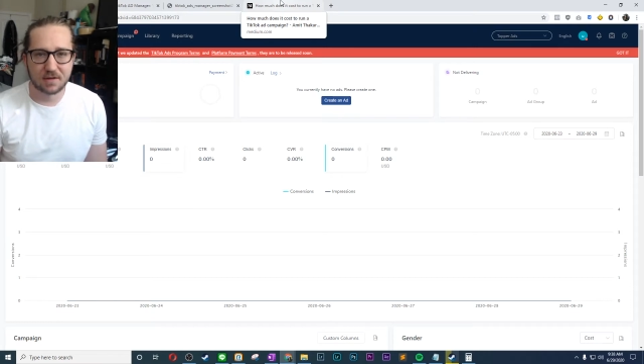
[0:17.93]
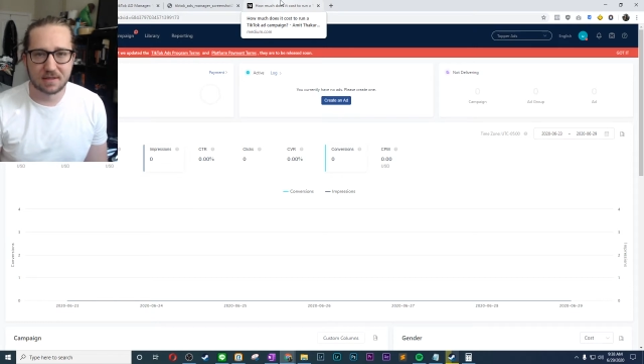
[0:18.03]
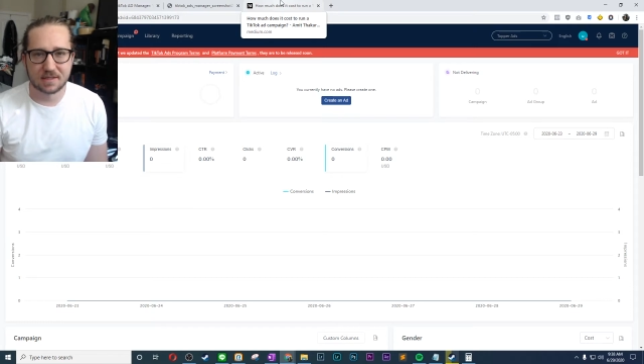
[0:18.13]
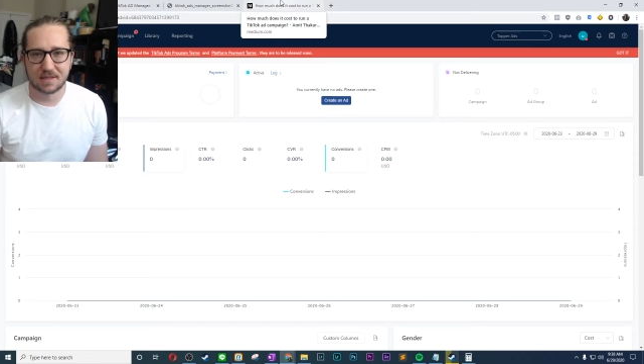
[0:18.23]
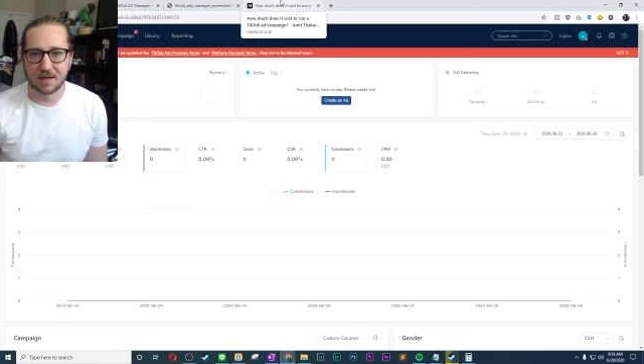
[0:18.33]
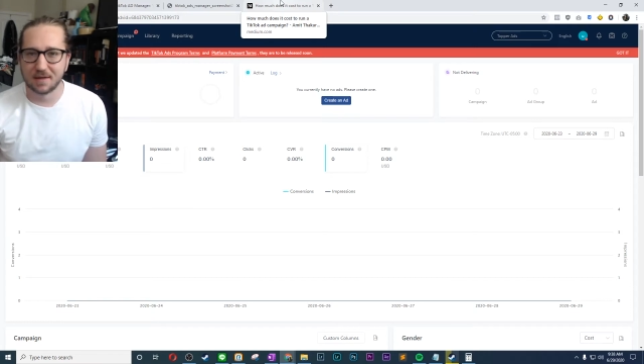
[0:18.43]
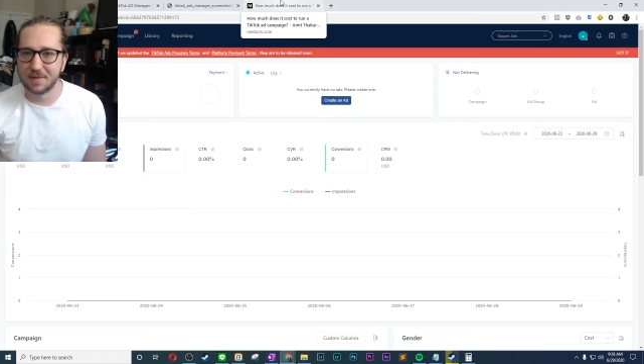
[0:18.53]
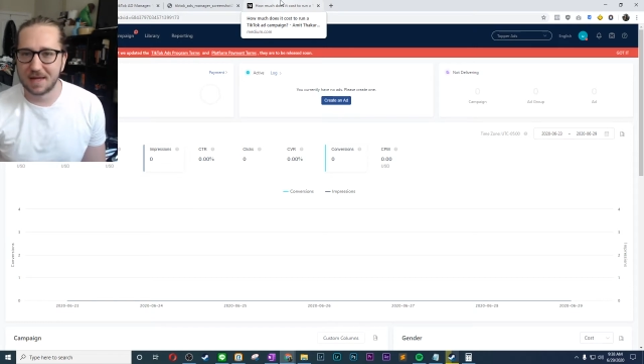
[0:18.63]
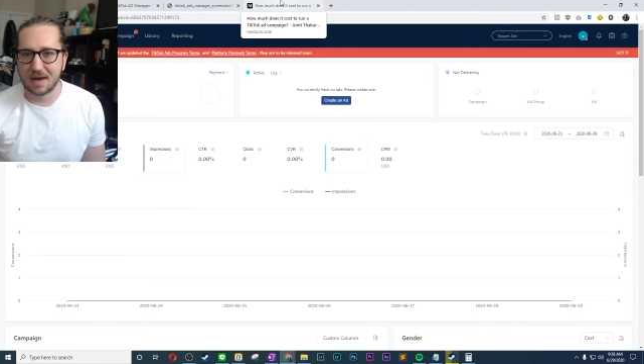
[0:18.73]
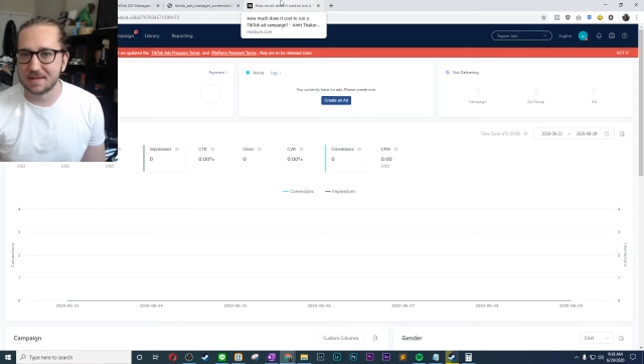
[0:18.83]
This is not going to
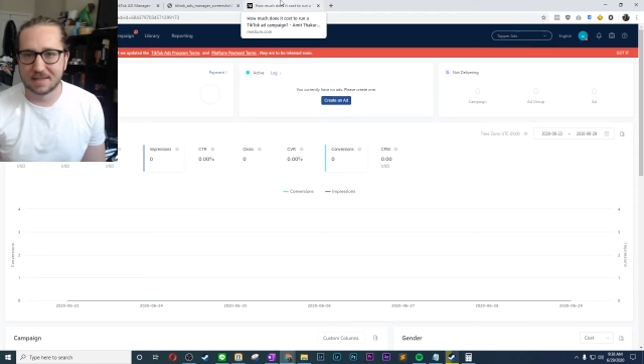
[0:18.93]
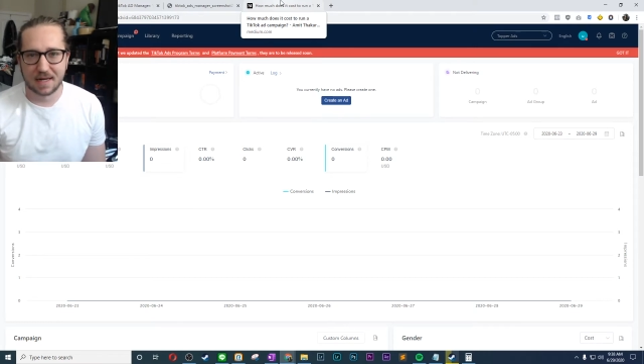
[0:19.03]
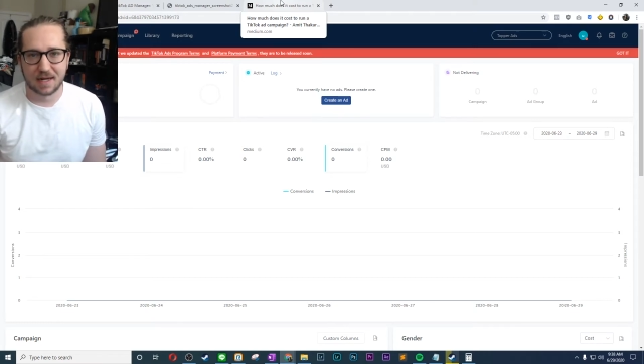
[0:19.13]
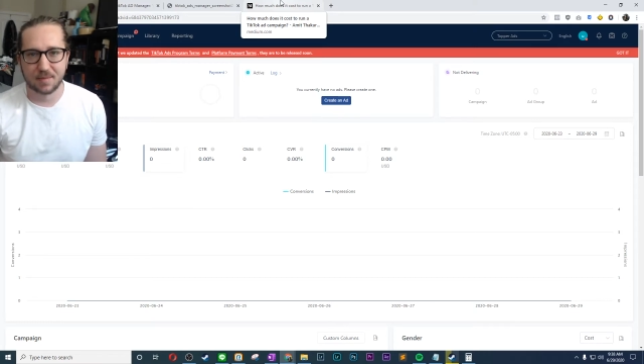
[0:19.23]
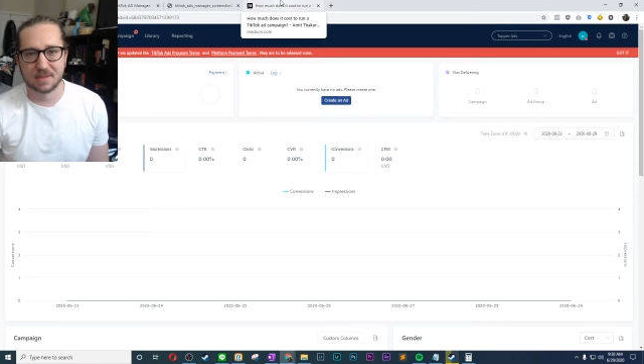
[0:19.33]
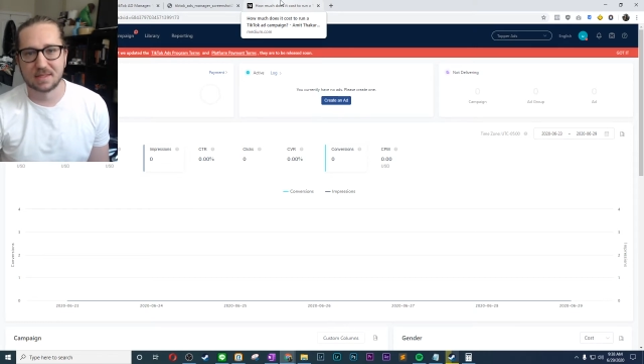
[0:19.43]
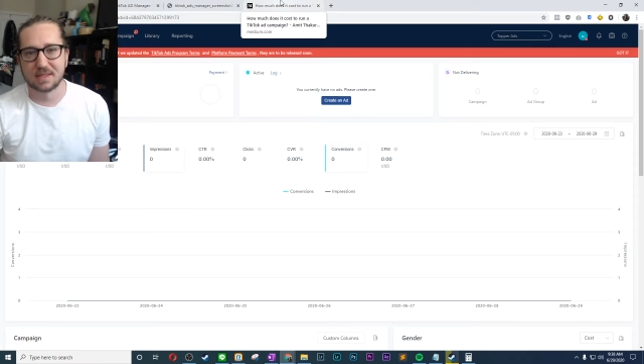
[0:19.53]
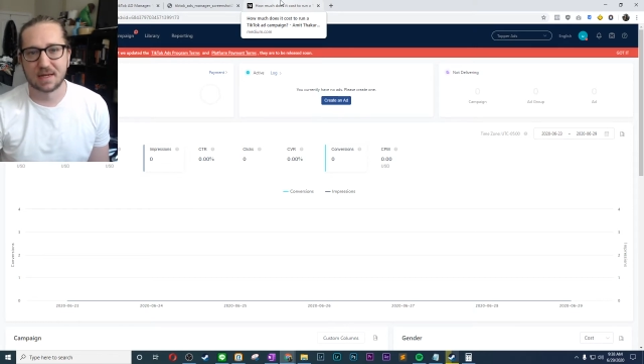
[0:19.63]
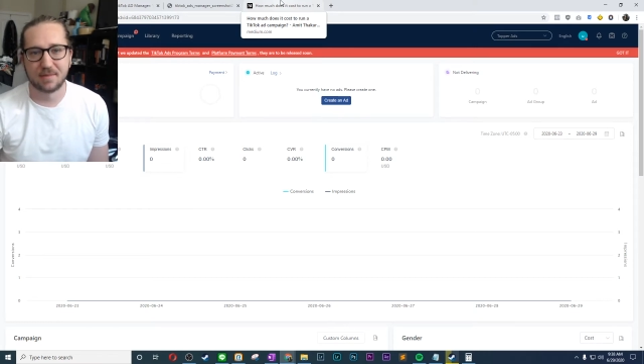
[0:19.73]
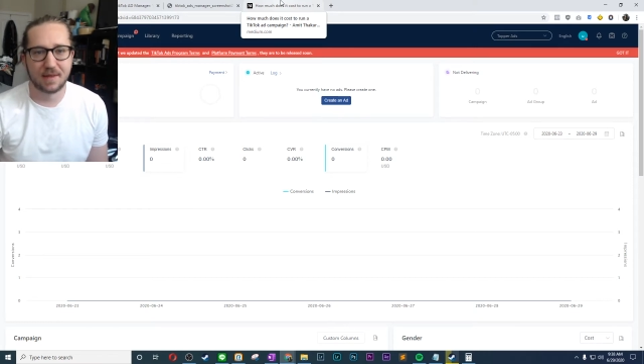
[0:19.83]
be how to set up, this is
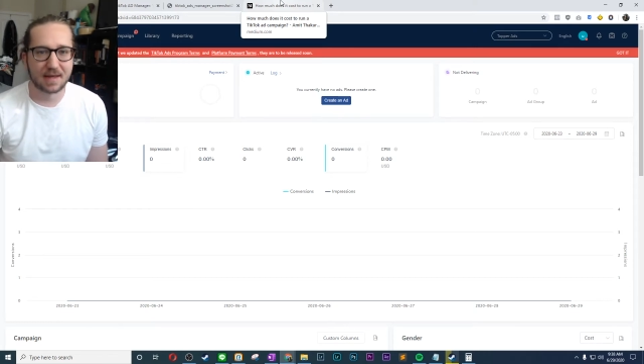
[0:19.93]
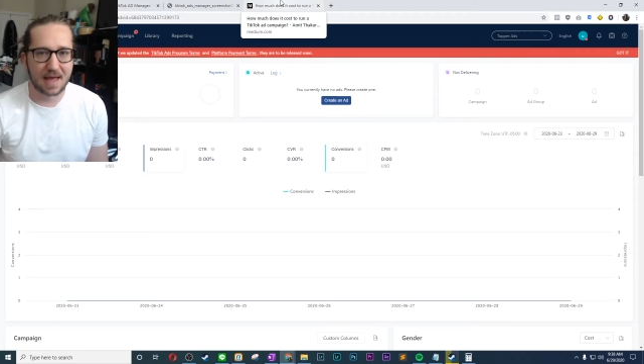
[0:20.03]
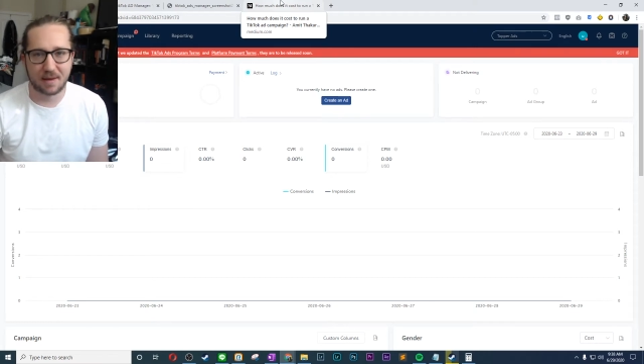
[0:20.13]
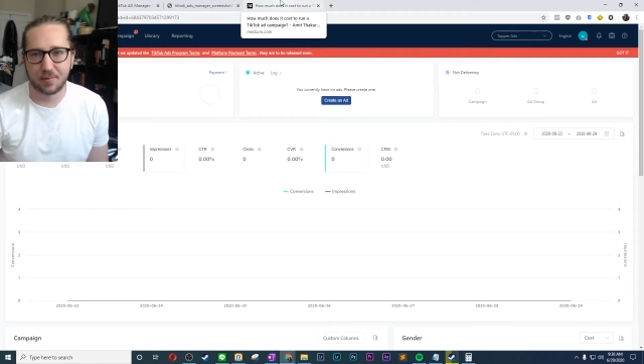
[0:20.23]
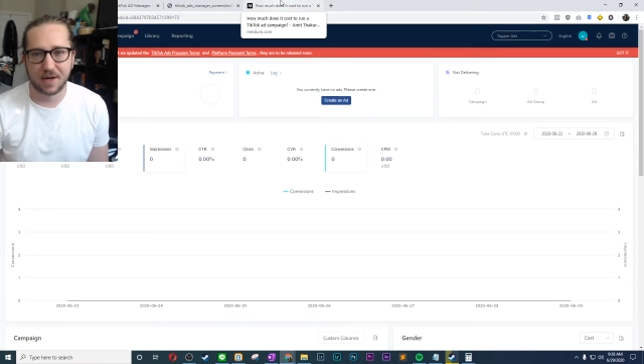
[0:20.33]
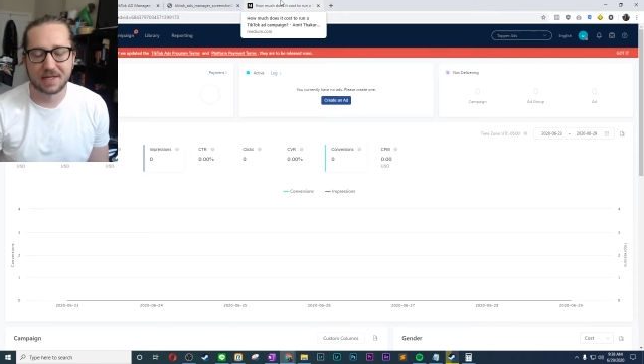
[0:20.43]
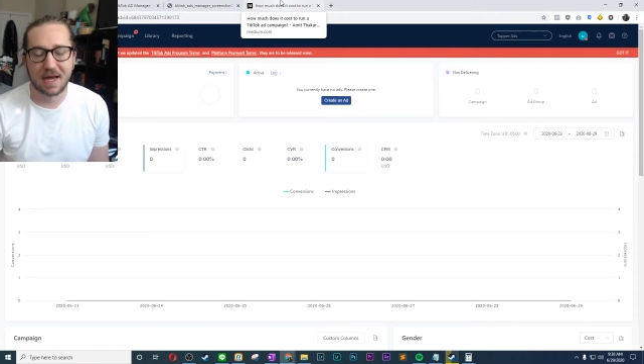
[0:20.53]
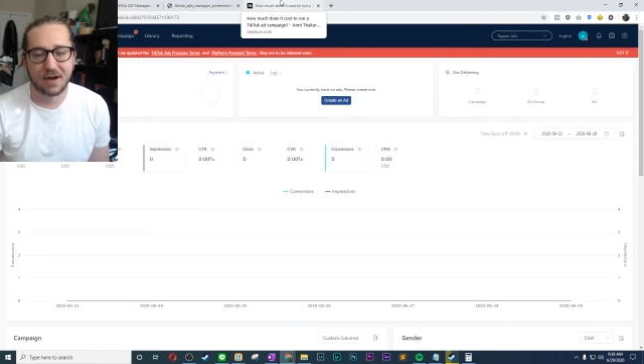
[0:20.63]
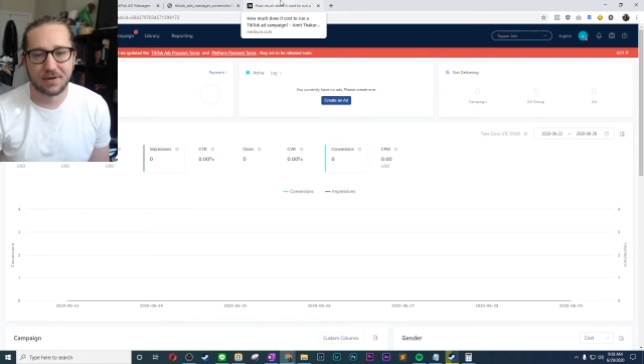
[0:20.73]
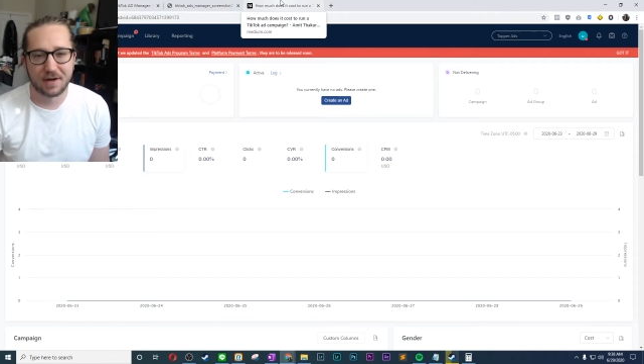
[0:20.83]
not going to be like an app
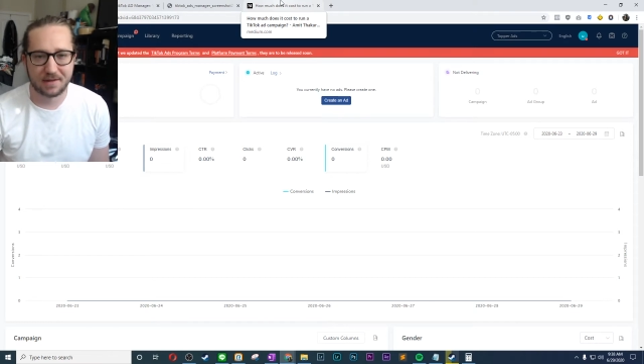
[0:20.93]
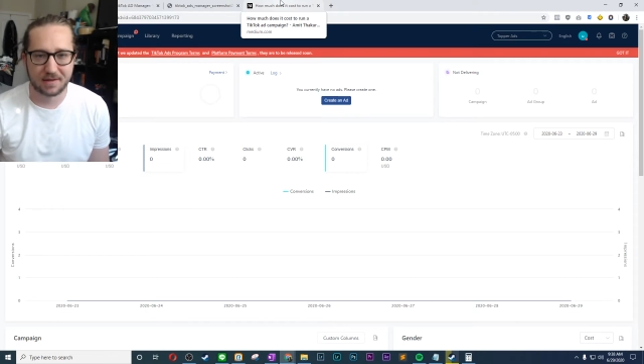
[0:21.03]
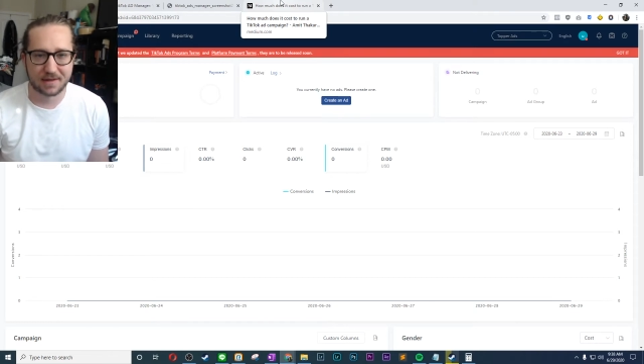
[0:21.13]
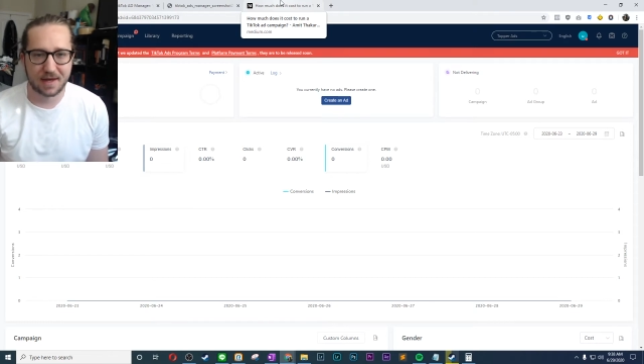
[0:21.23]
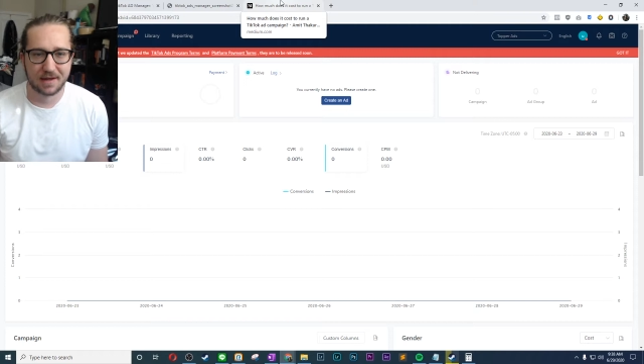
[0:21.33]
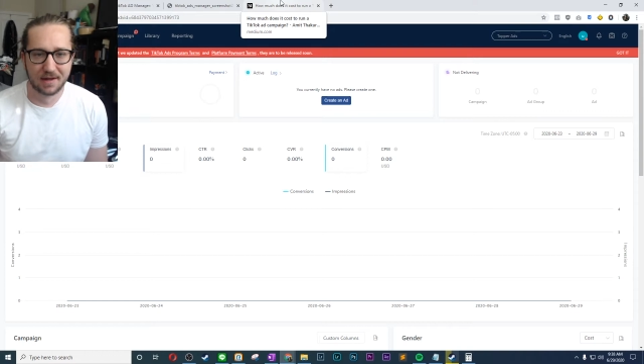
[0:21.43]
breakdown or anything like that.